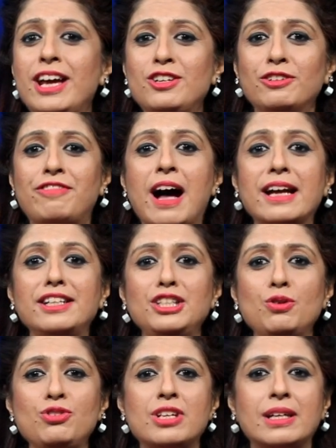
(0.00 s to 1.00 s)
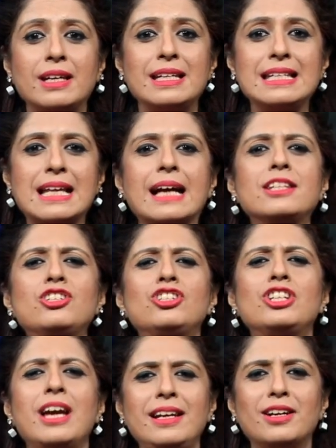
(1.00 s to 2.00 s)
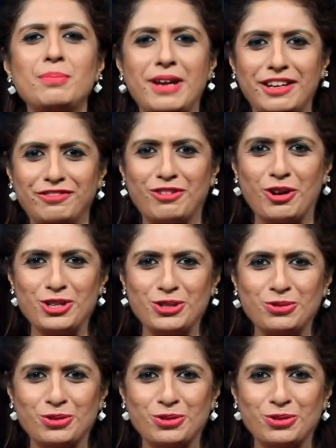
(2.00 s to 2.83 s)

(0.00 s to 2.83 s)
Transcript: rare to find news and insights tailor-made for you.